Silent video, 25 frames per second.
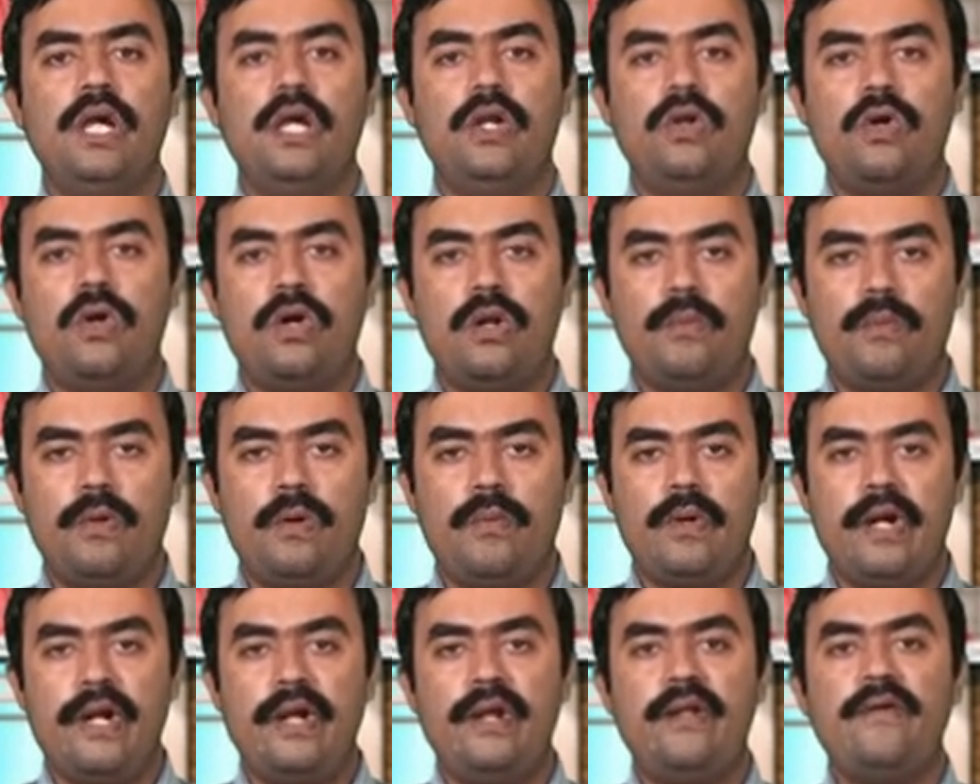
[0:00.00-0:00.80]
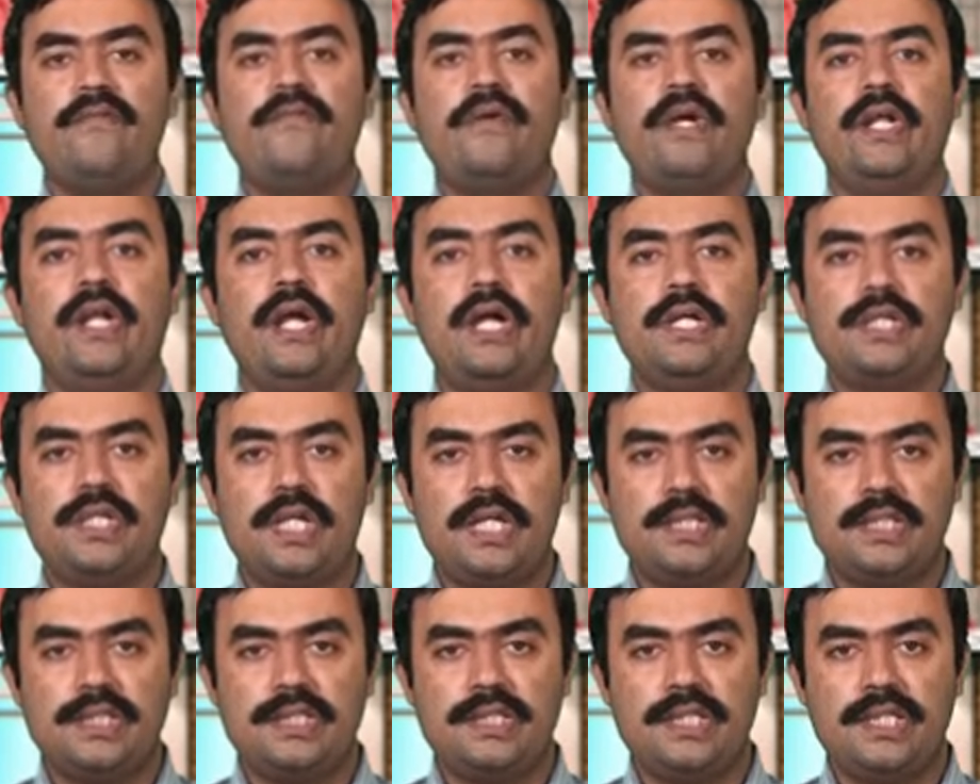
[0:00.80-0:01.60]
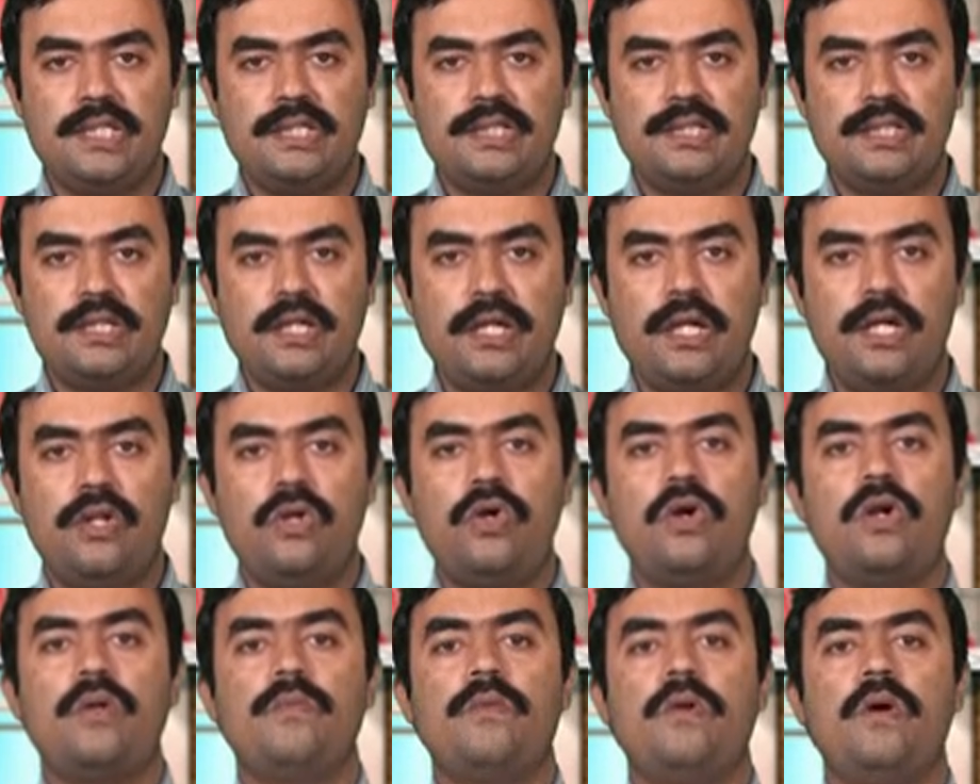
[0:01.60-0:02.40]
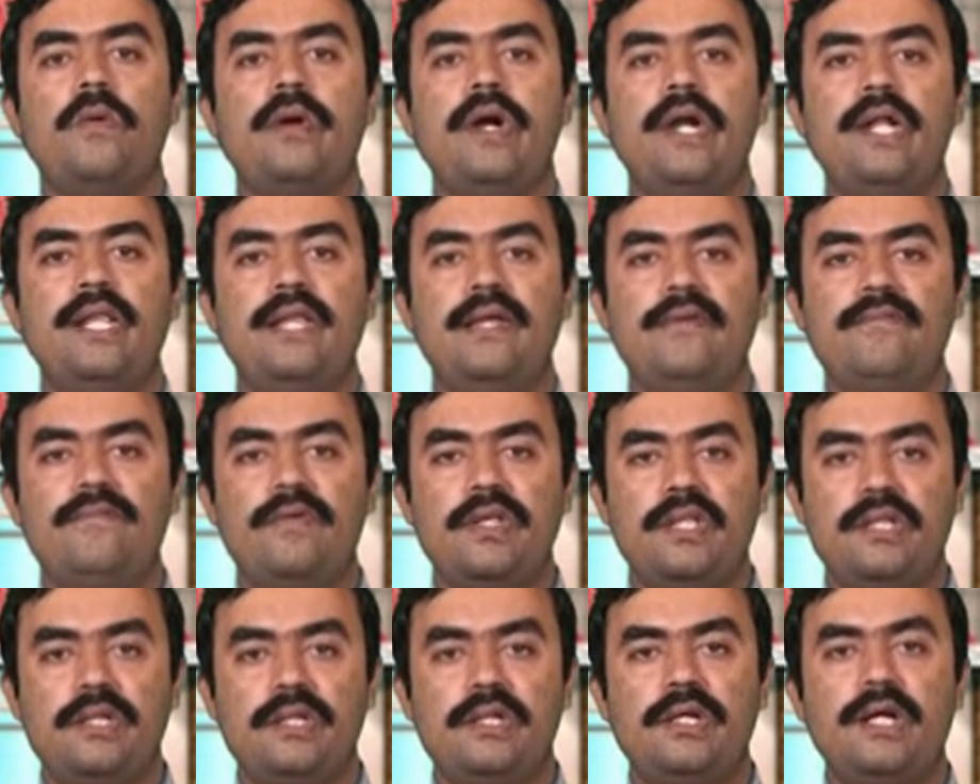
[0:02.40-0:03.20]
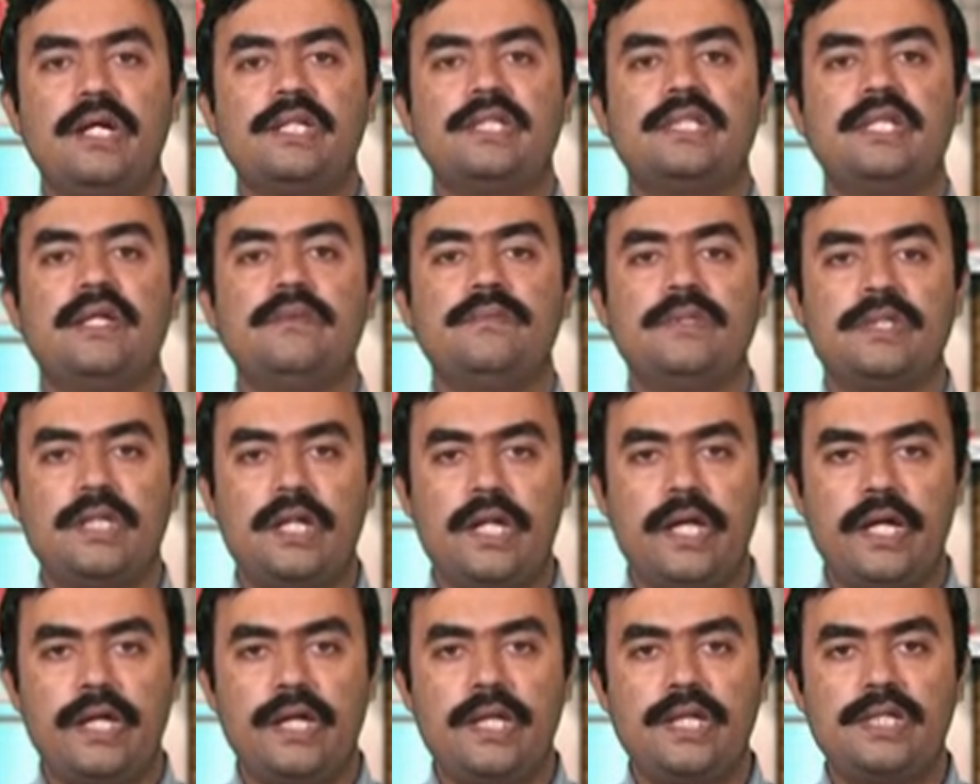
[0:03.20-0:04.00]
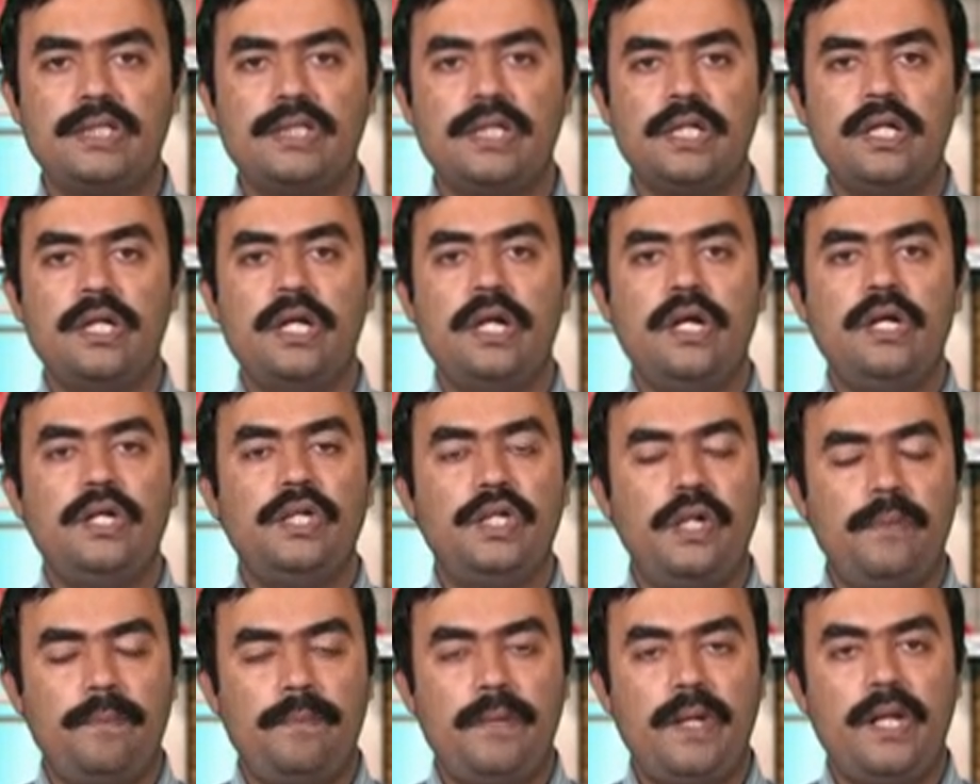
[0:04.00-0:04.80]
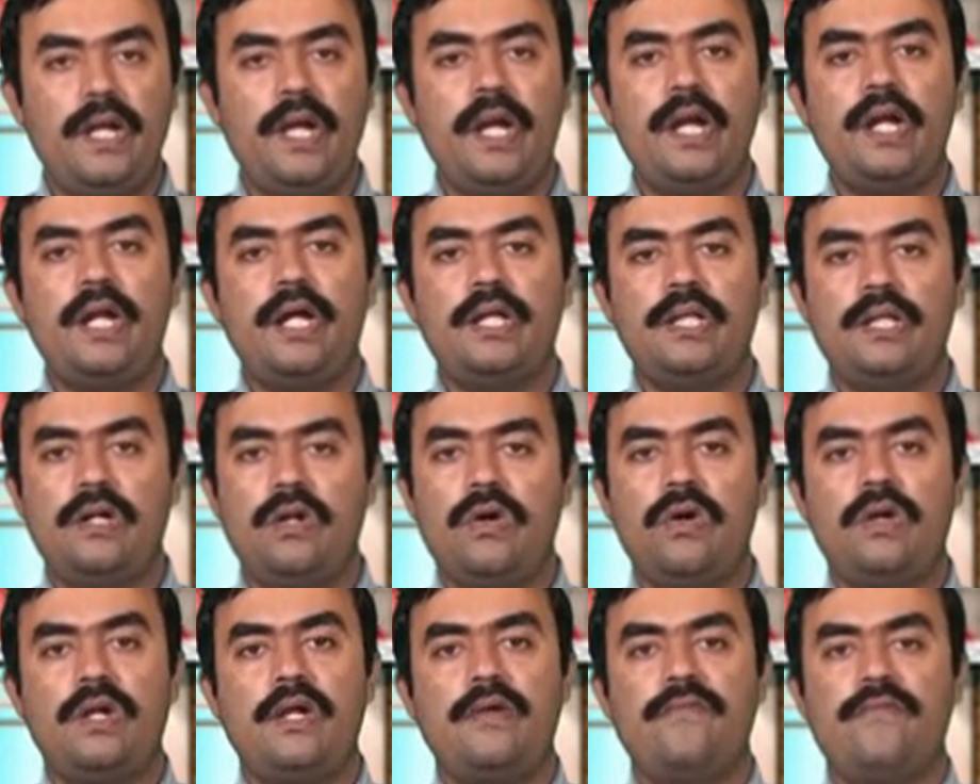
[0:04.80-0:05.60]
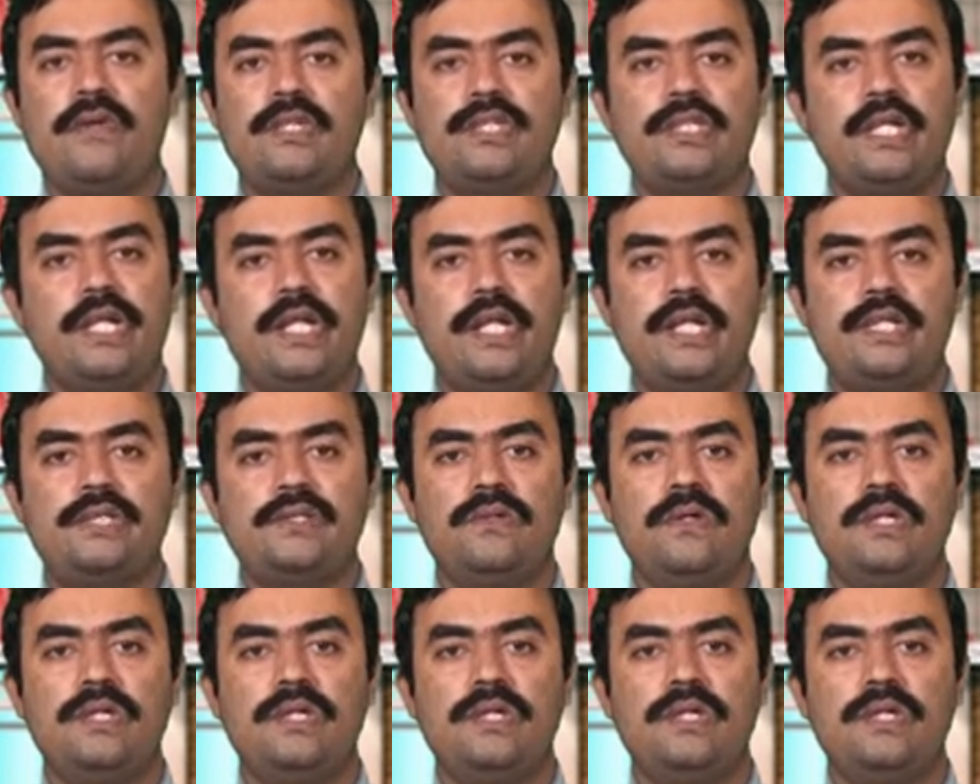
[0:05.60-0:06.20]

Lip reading: in order to provide financial assistance, in order to provide them with customs clearance, shipping and other docking facilities.